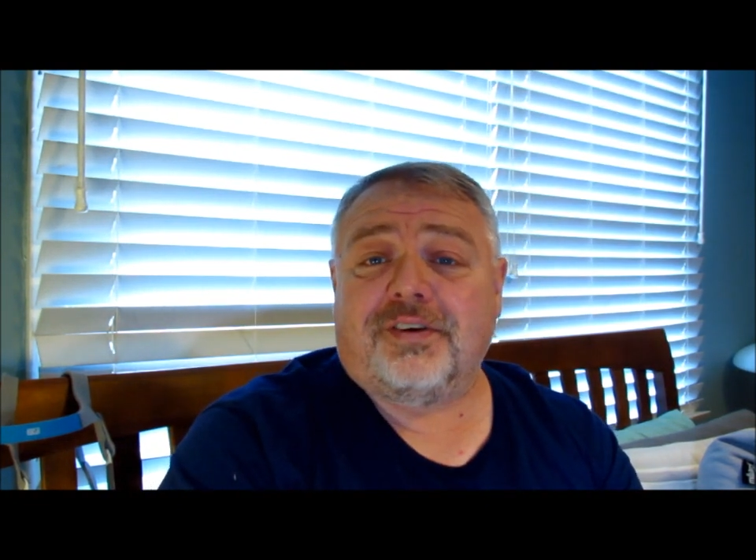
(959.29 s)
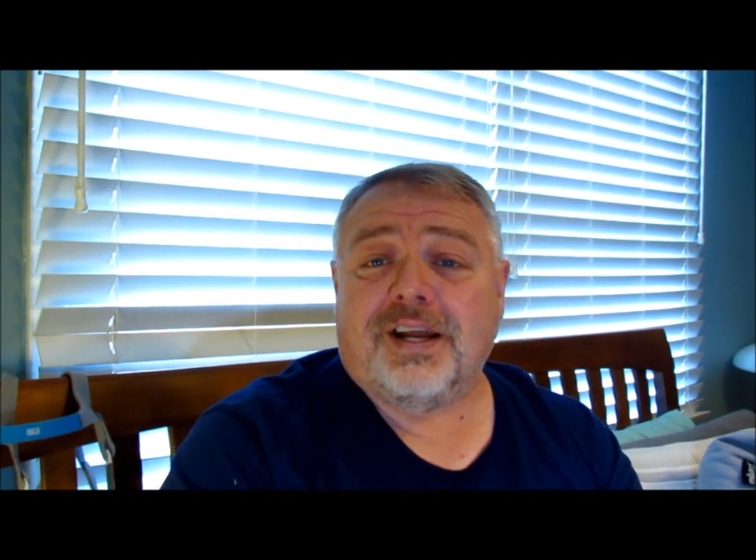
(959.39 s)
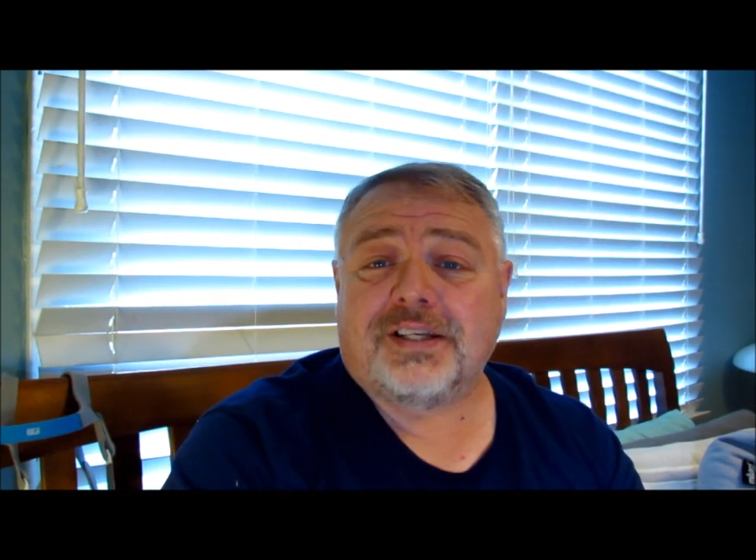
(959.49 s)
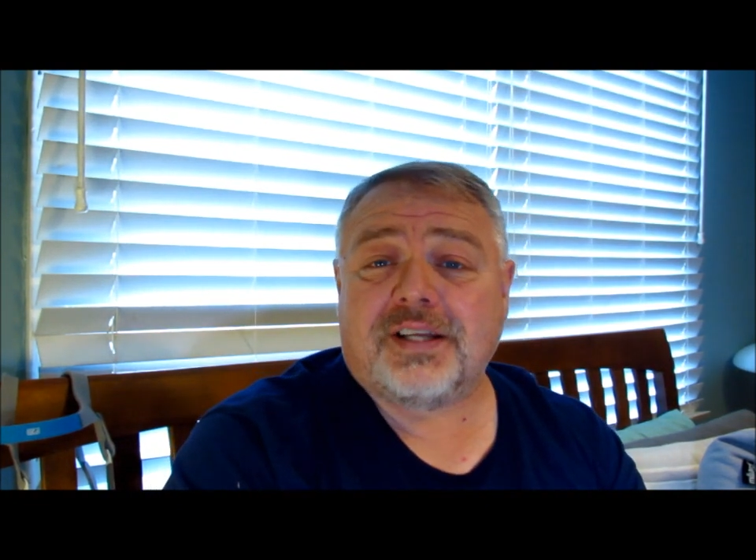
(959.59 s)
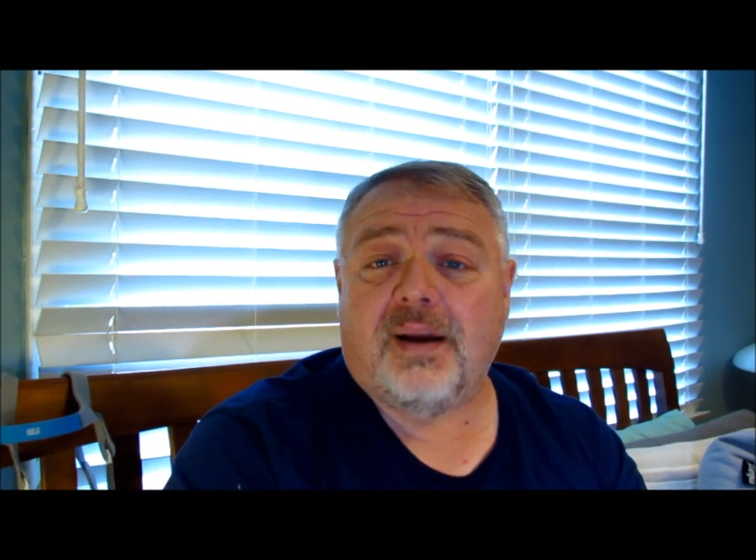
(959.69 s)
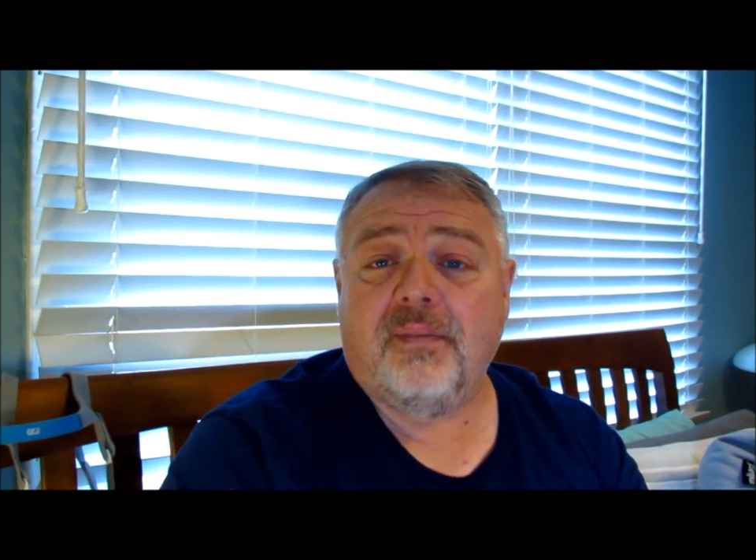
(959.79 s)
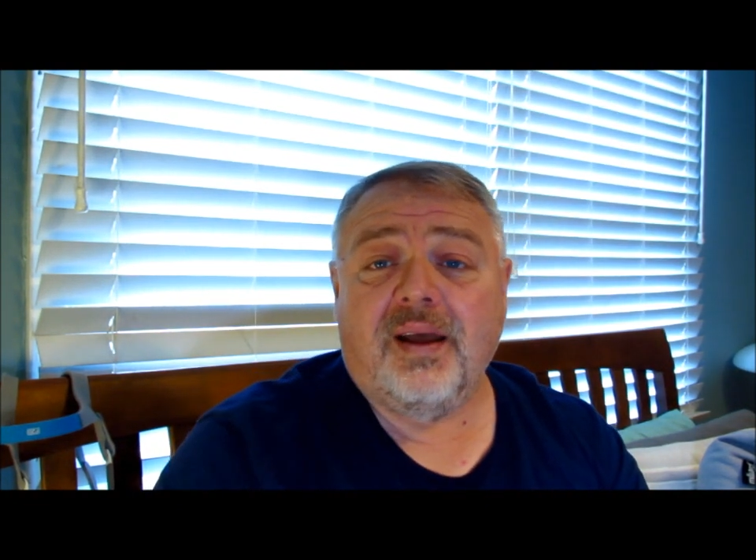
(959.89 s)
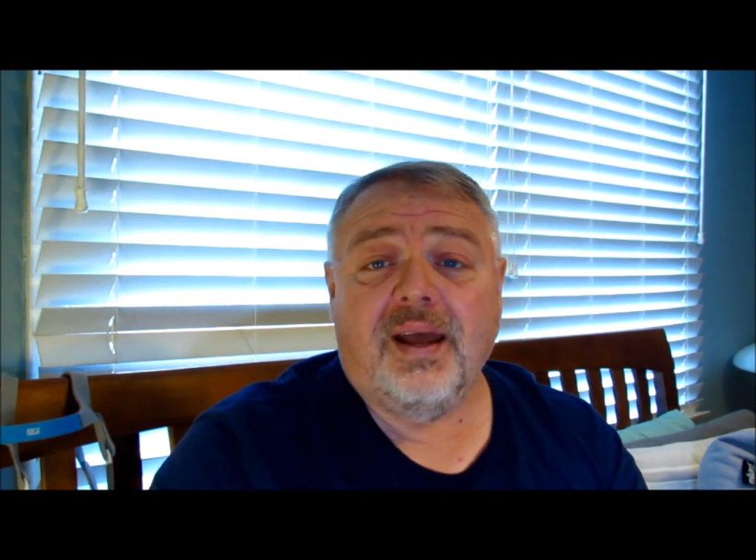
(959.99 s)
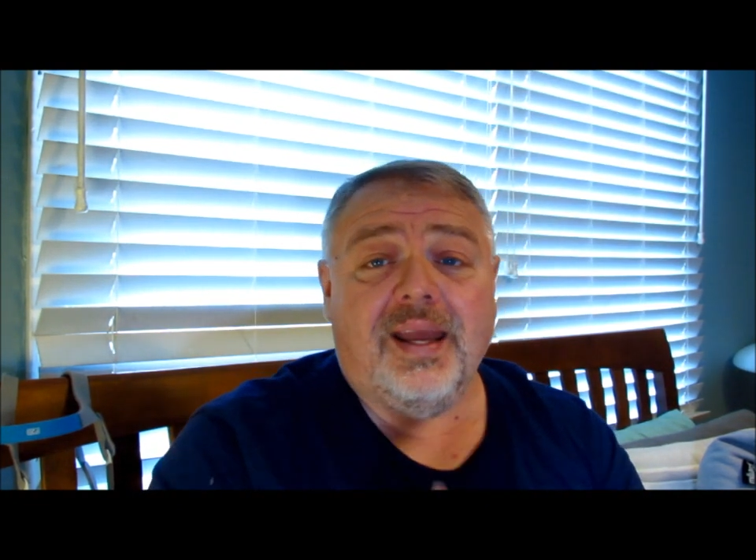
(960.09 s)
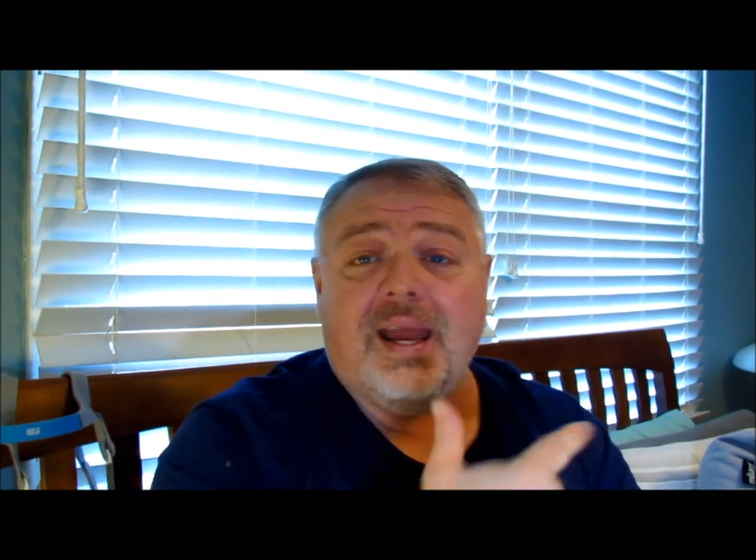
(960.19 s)
next time,
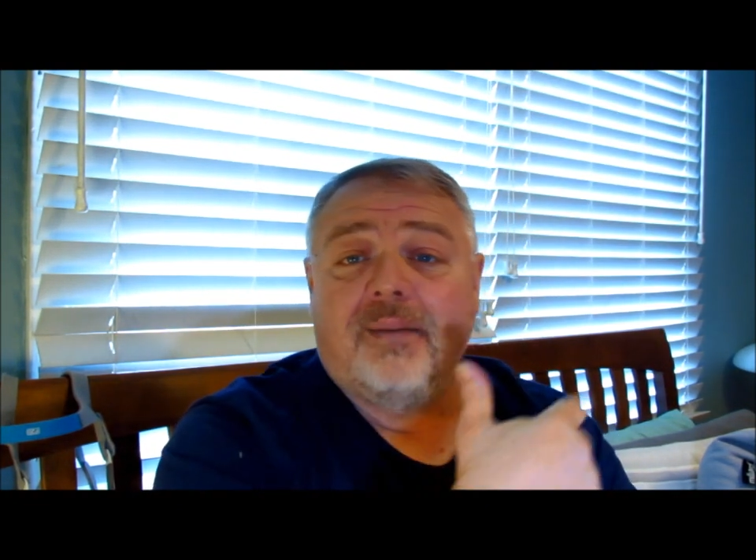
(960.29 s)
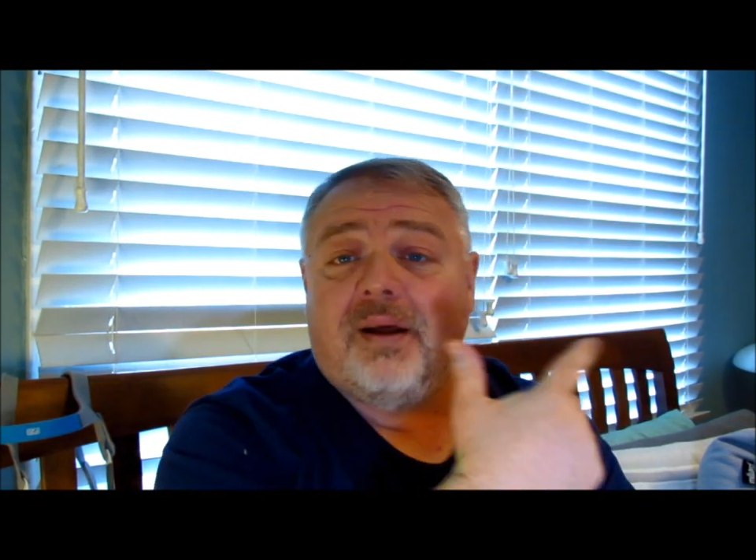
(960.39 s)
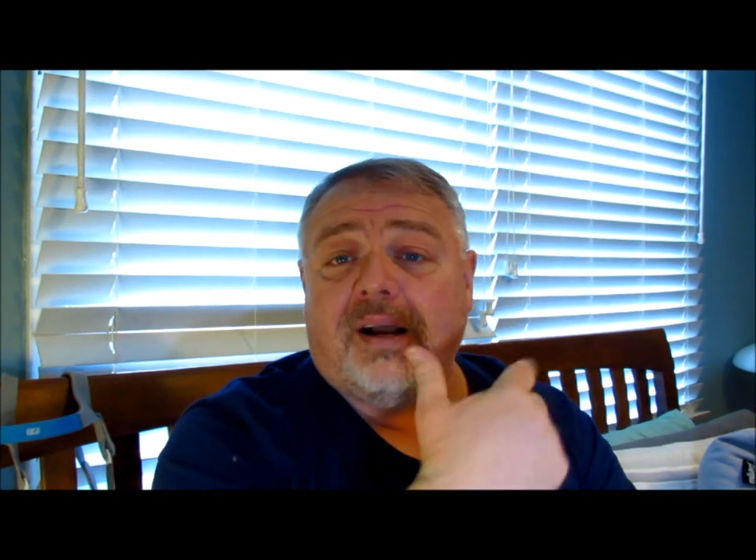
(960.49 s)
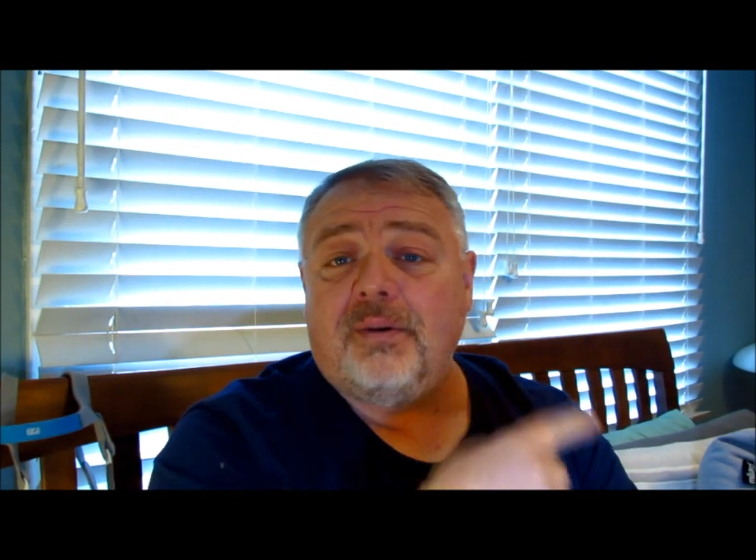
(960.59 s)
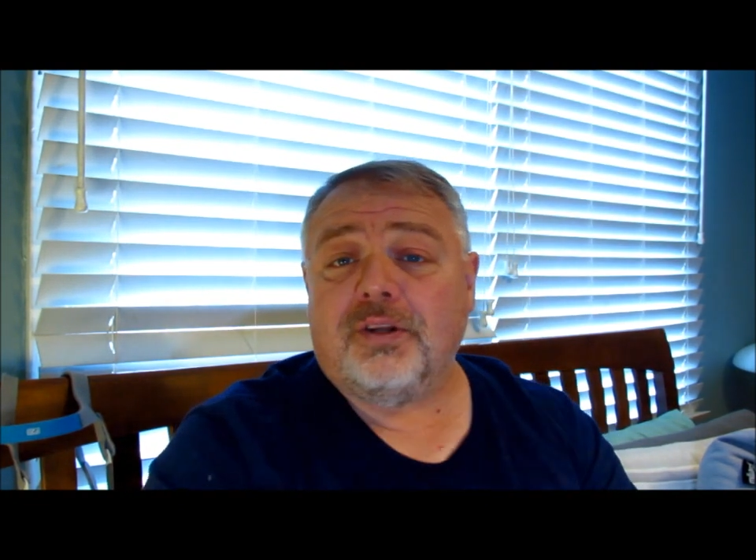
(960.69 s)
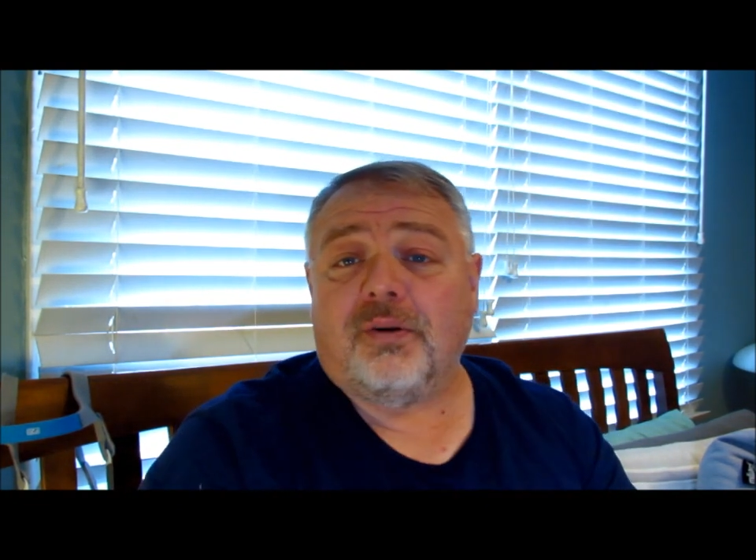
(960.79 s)
I'm not going to be doing